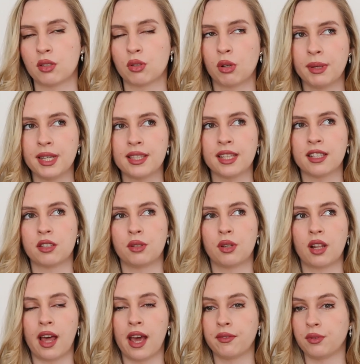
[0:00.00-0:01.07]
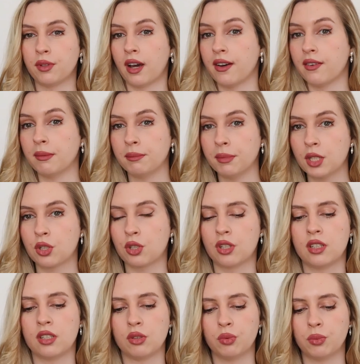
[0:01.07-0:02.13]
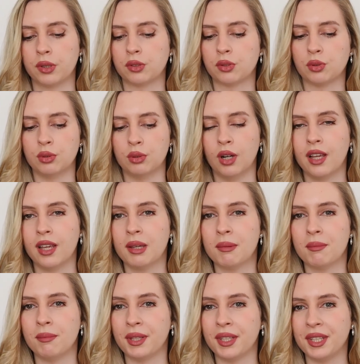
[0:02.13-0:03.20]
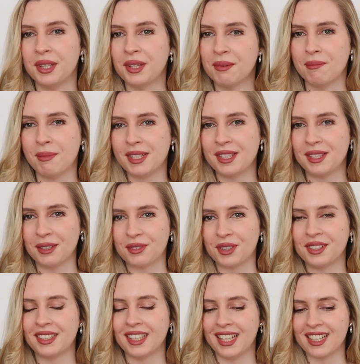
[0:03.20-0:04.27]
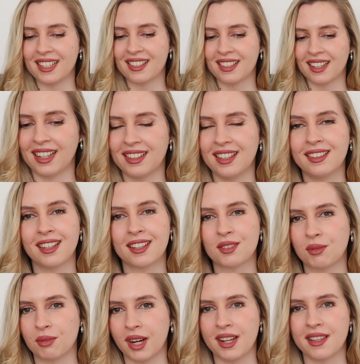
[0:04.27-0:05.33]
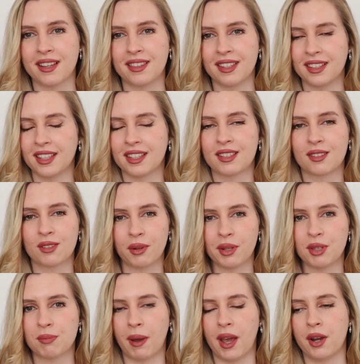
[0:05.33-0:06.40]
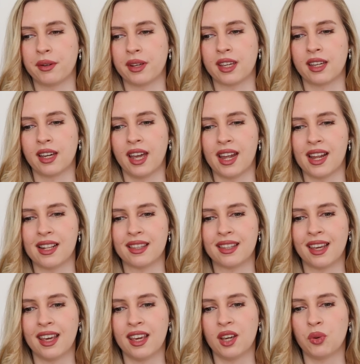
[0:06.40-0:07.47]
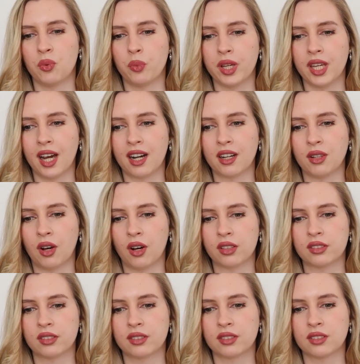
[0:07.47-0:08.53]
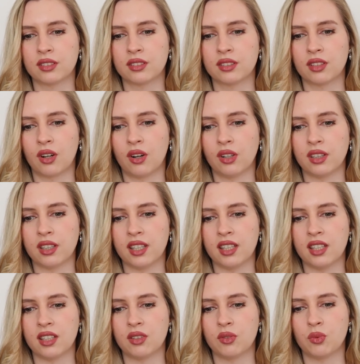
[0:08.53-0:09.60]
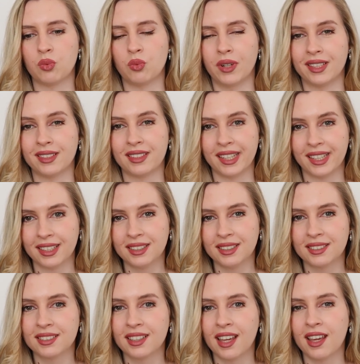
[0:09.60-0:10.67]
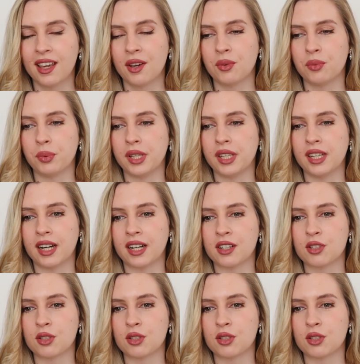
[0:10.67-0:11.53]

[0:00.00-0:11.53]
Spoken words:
so many things in your life, you have ambition, you want to be many different things, I think that's great. I think that's so inspiring, and we are not only one thing. We are